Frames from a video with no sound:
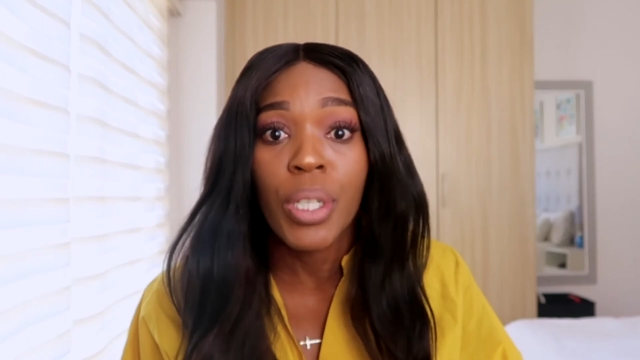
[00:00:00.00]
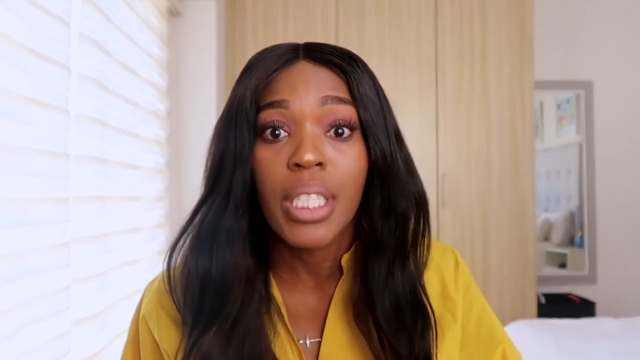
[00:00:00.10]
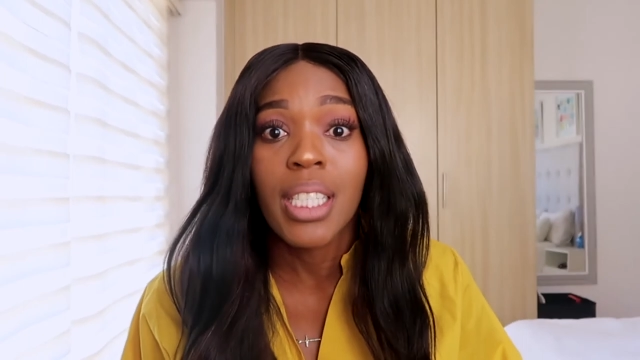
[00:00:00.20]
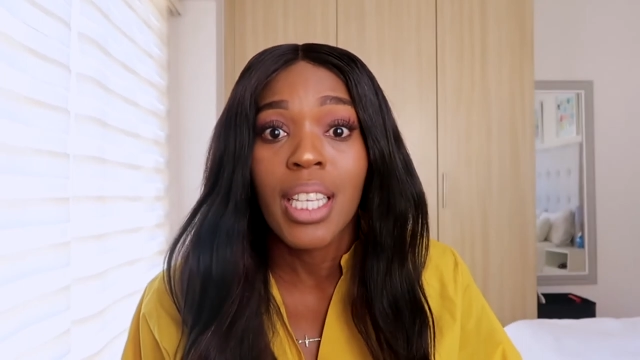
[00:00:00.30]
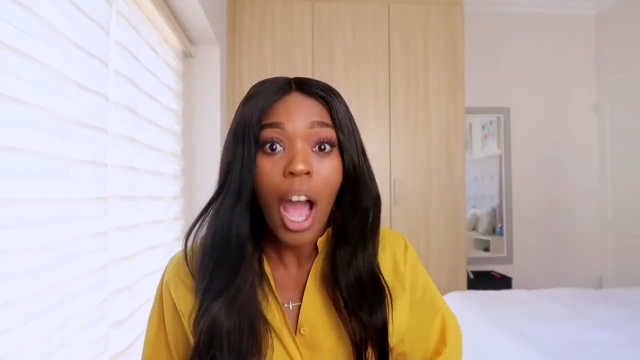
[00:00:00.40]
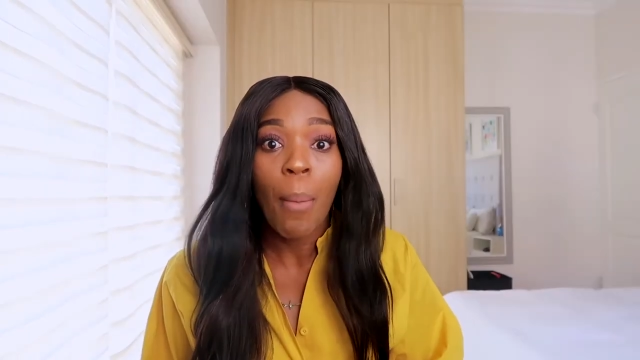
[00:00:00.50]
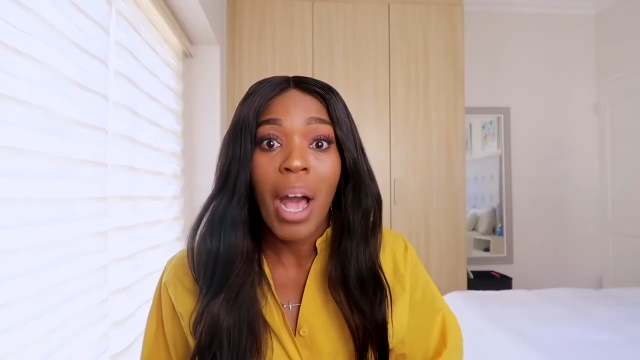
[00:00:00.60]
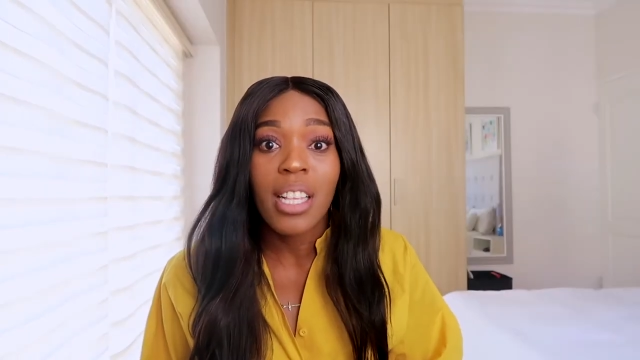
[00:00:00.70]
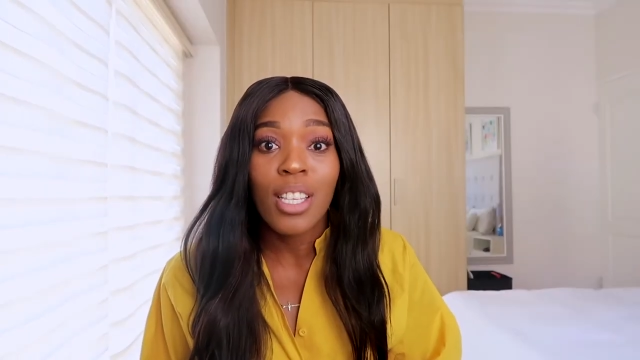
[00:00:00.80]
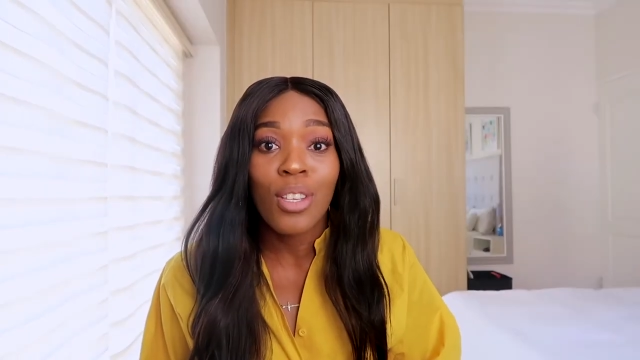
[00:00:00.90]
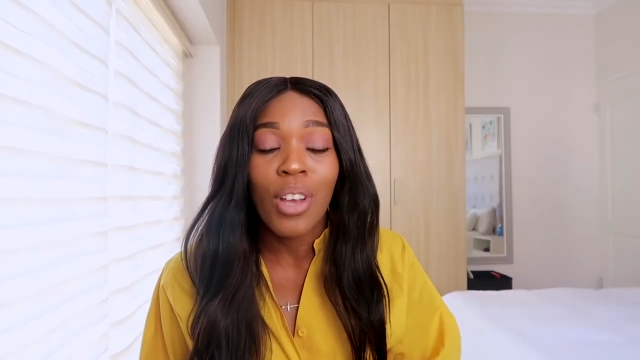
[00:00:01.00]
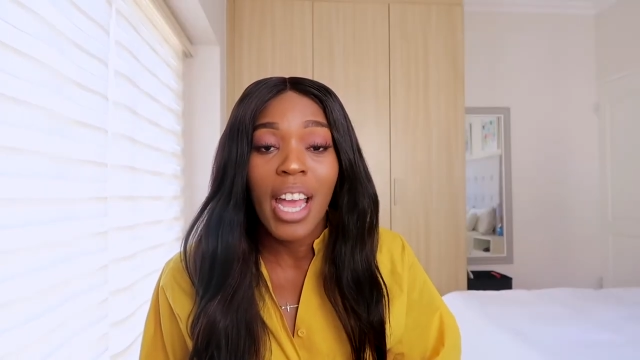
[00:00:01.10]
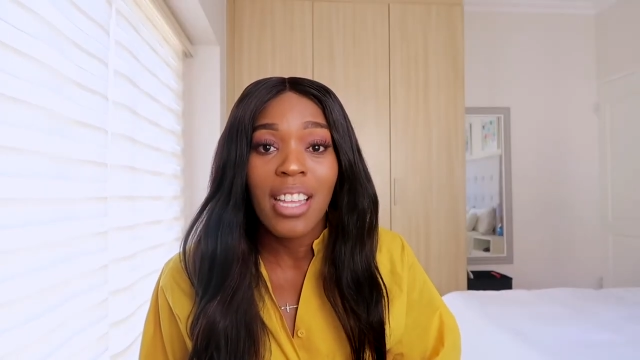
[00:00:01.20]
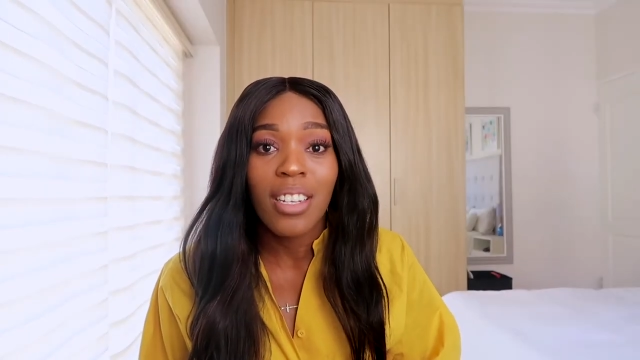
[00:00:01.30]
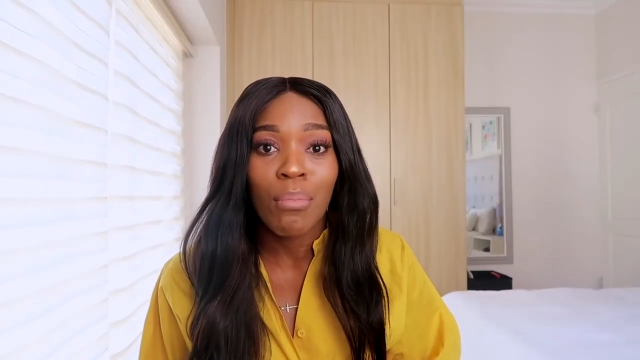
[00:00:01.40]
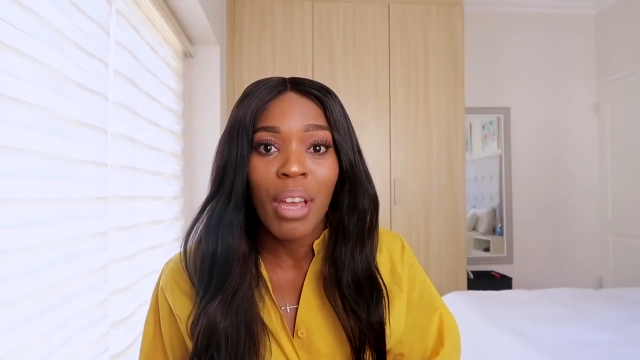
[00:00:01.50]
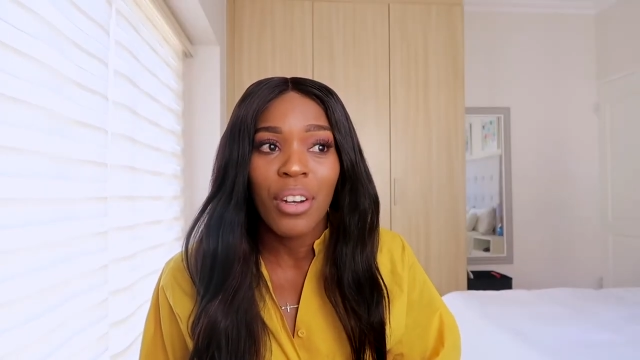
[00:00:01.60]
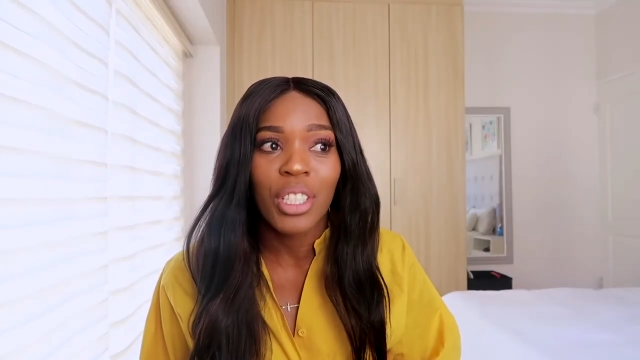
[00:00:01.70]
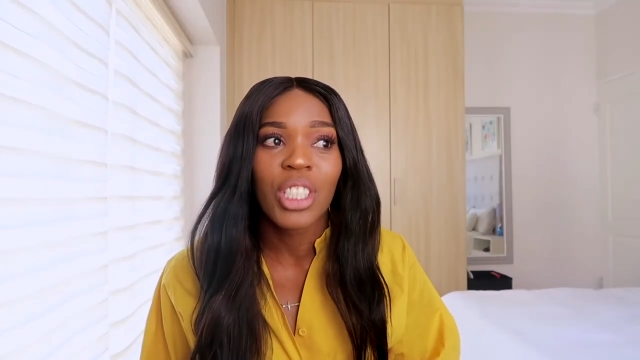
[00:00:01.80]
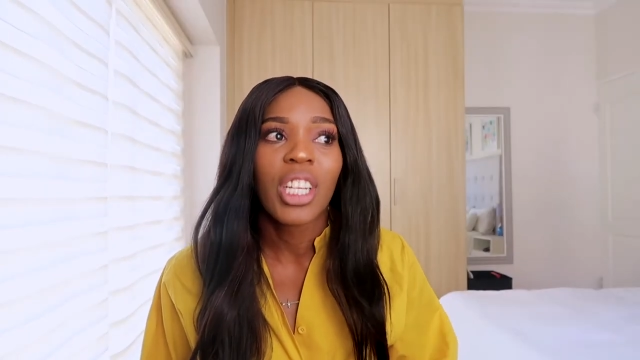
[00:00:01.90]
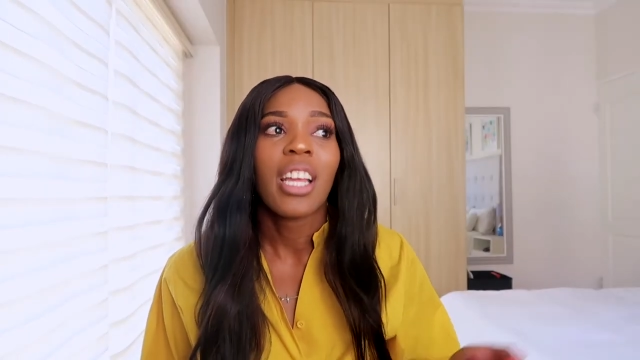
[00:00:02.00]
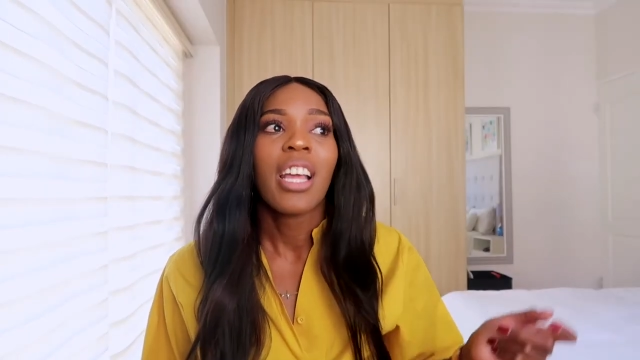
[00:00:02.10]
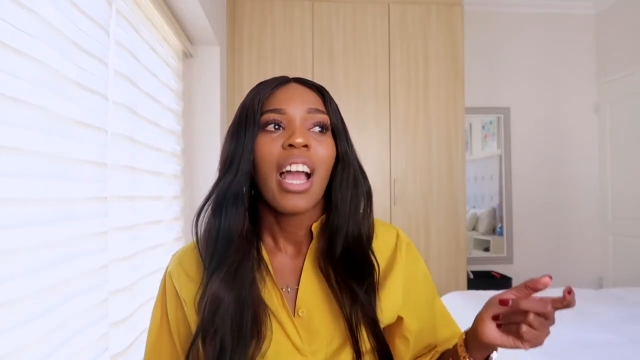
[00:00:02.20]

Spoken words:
it, I'm asking your hand in marriage.